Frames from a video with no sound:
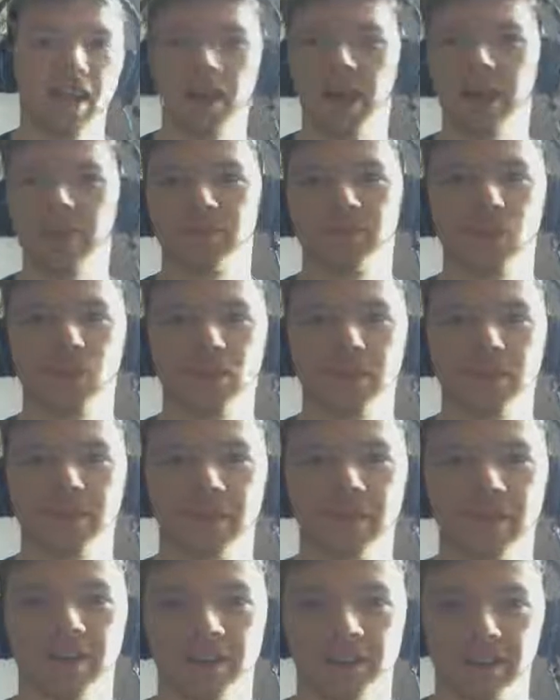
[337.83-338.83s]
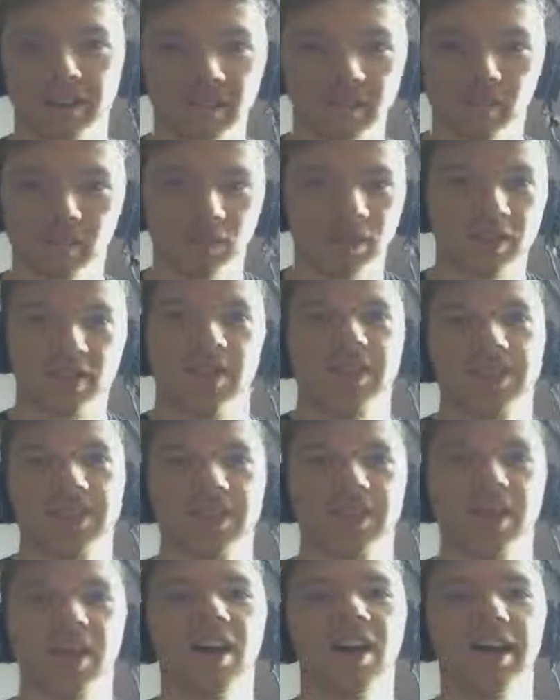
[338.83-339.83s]
talking about like this
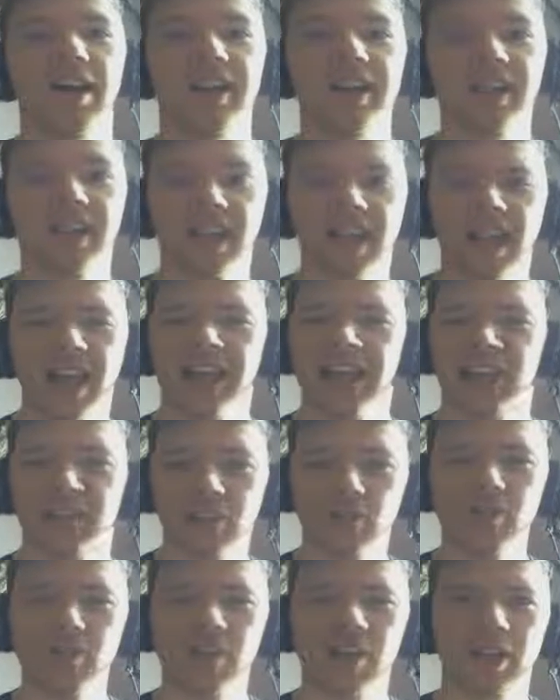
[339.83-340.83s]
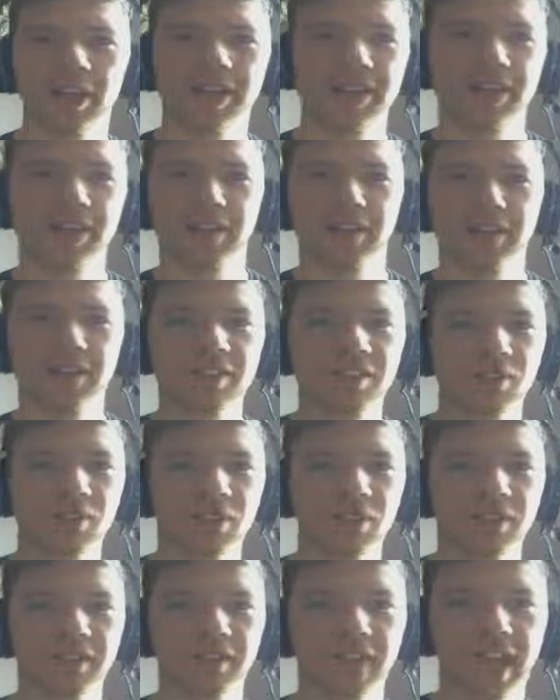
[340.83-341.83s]
guy, and it shows you like different
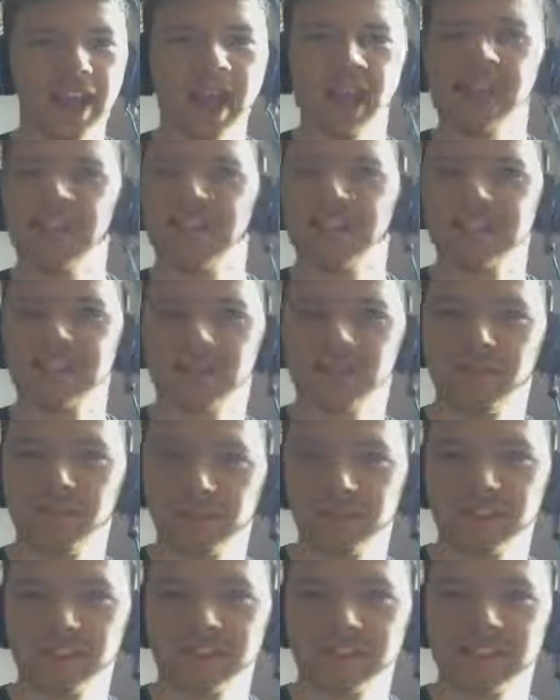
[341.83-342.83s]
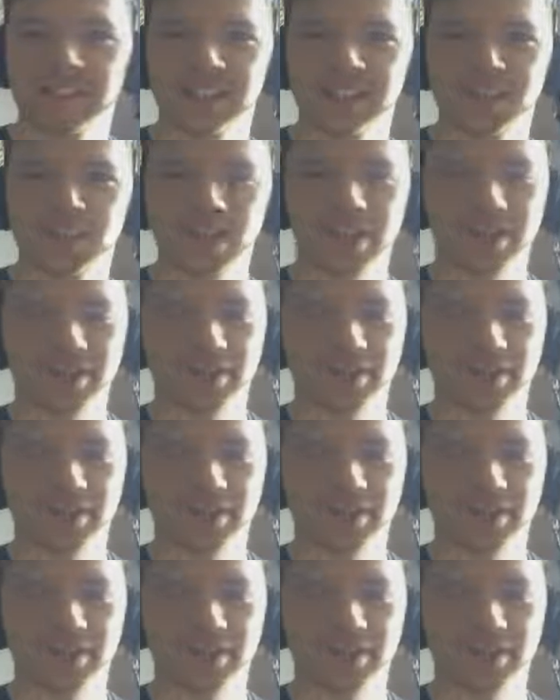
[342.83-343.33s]
sort of aliens and villains as well.